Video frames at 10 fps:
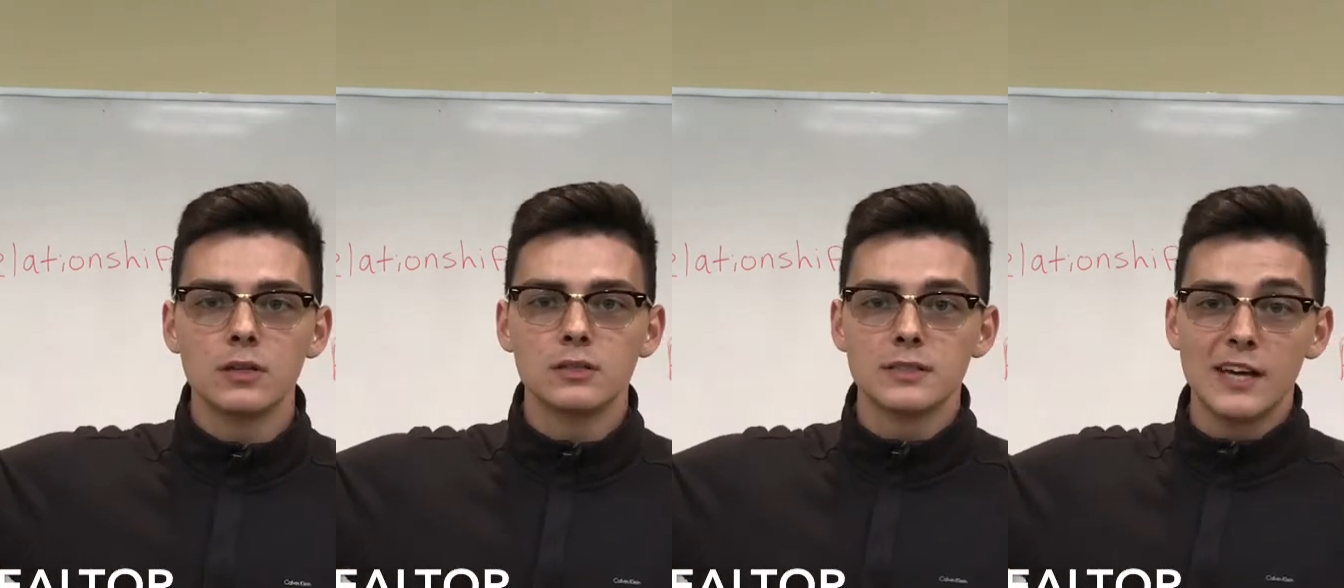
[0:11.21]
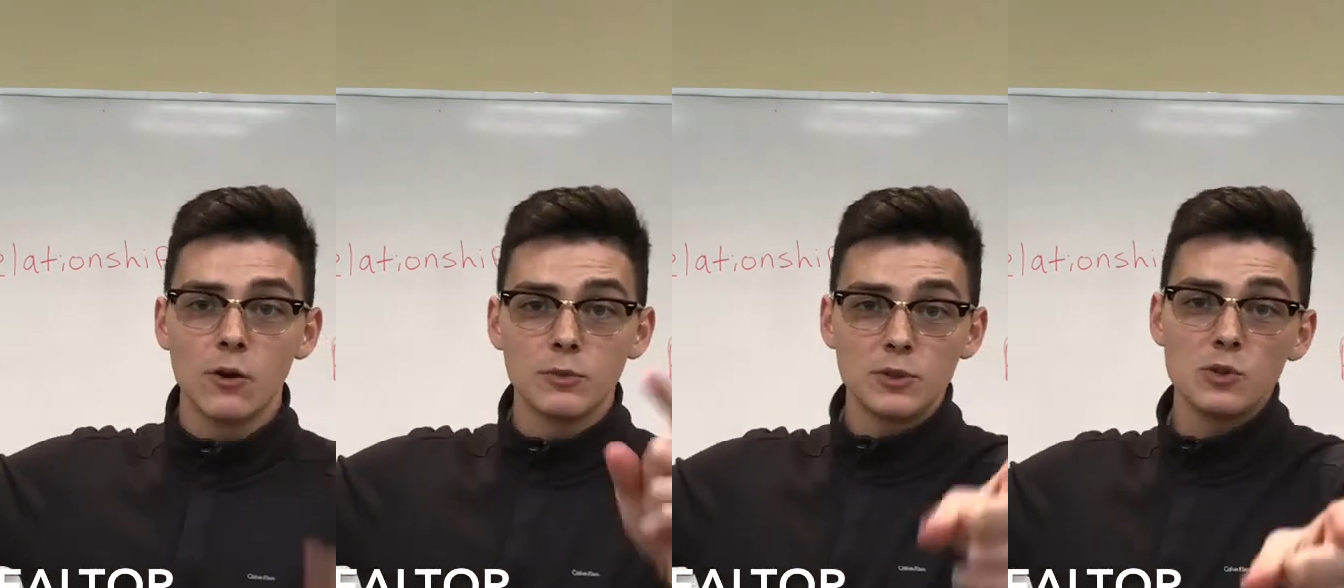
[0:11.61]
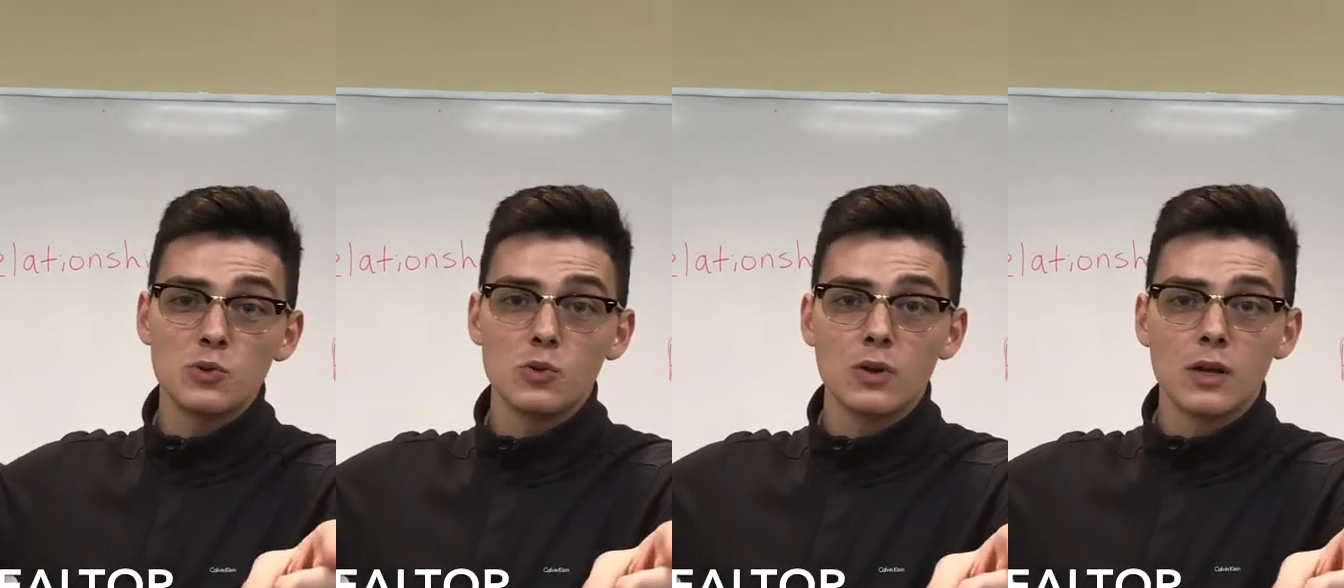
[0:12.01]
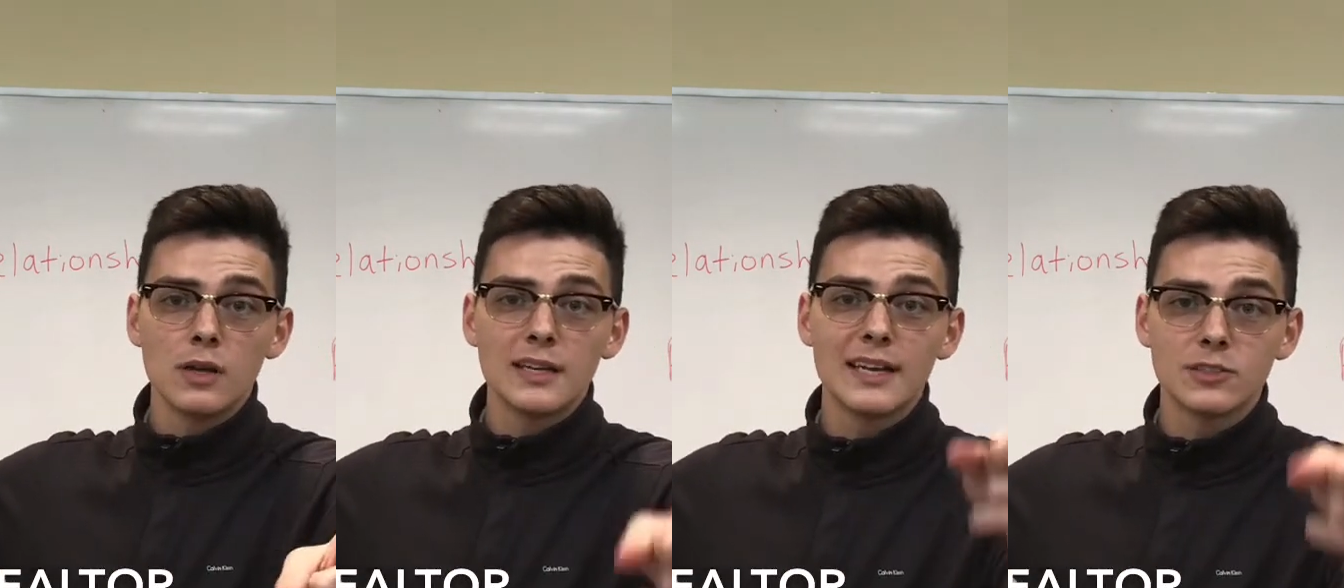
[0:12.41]
to help you
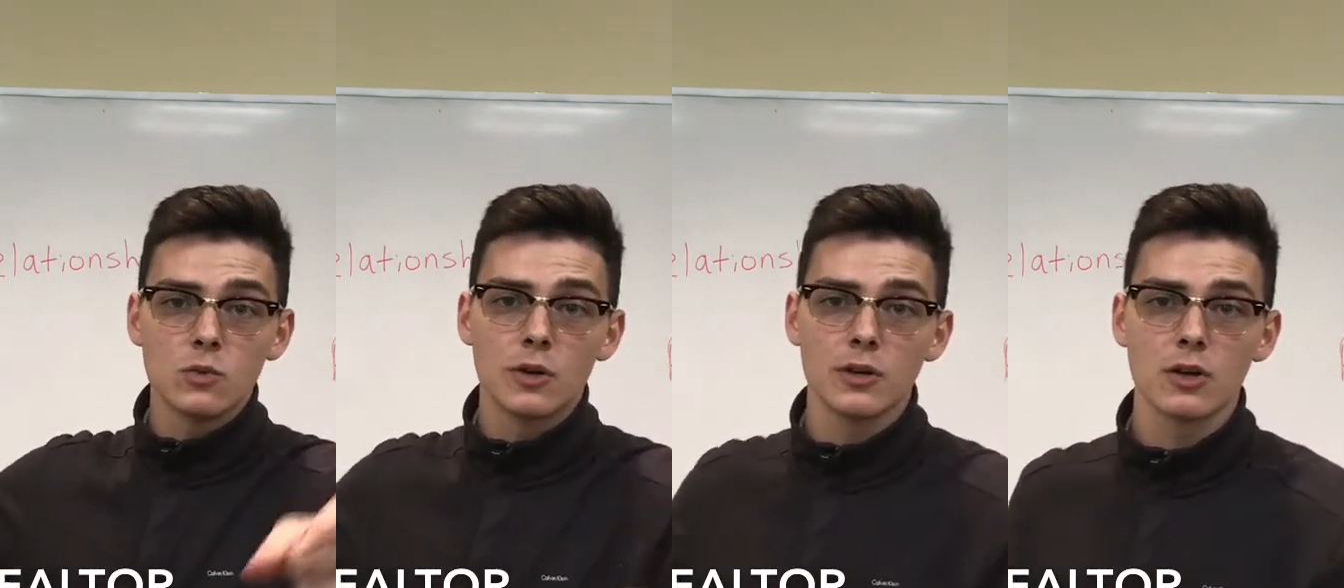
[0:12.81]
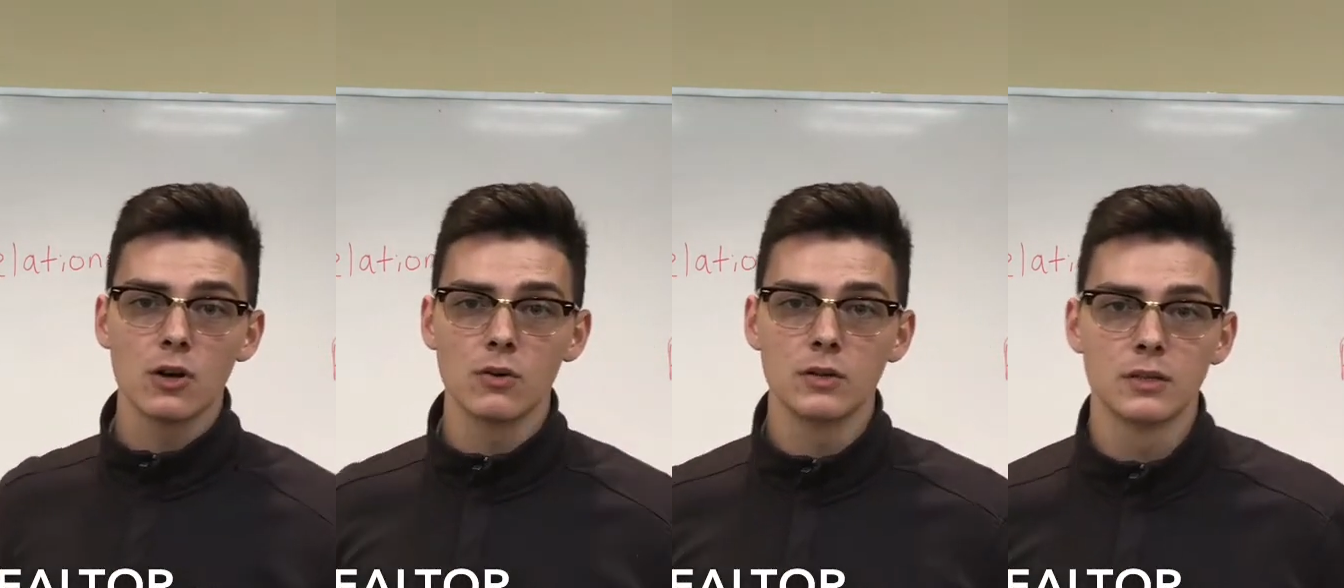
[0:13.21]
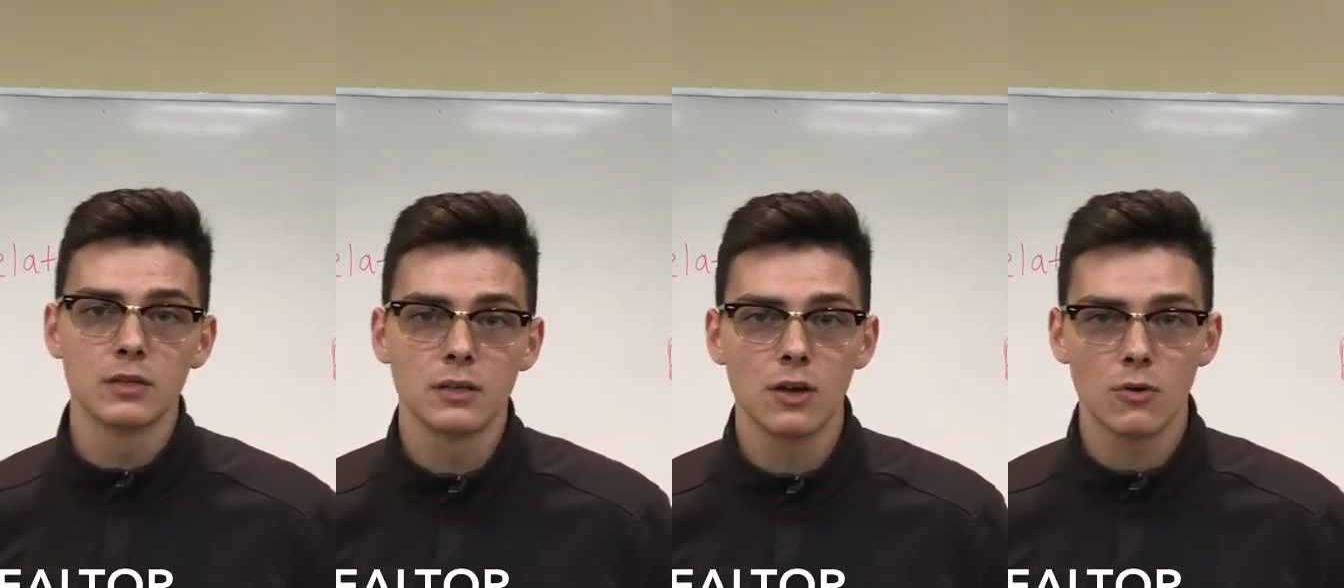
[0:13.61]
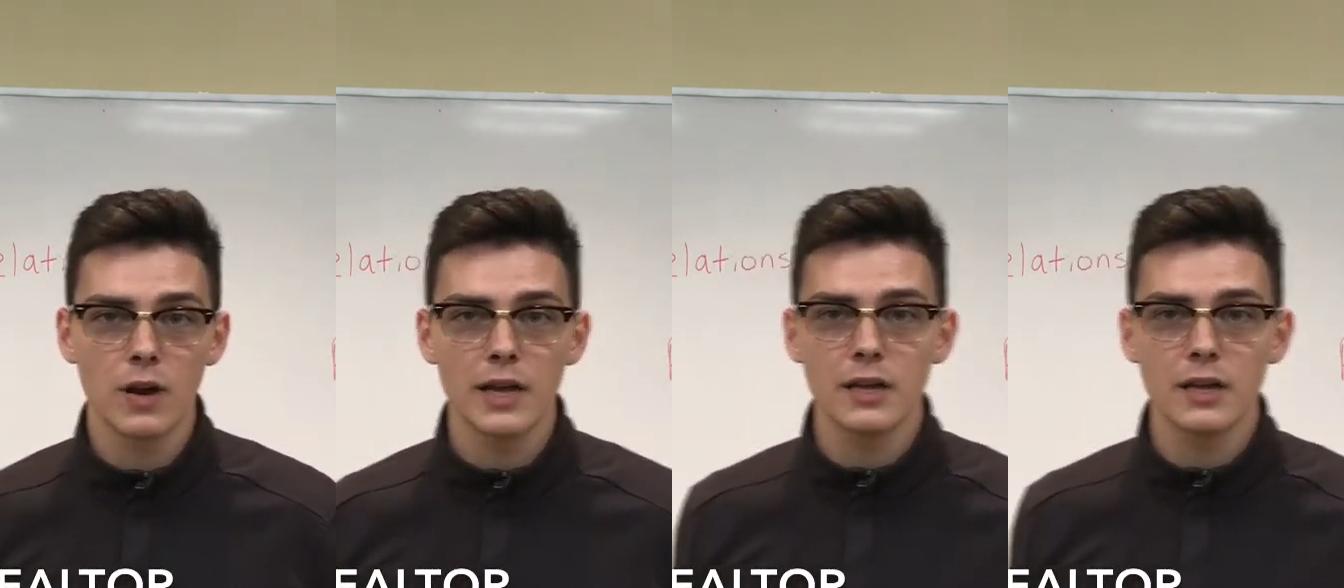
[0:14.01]
get to where you're going. Alright?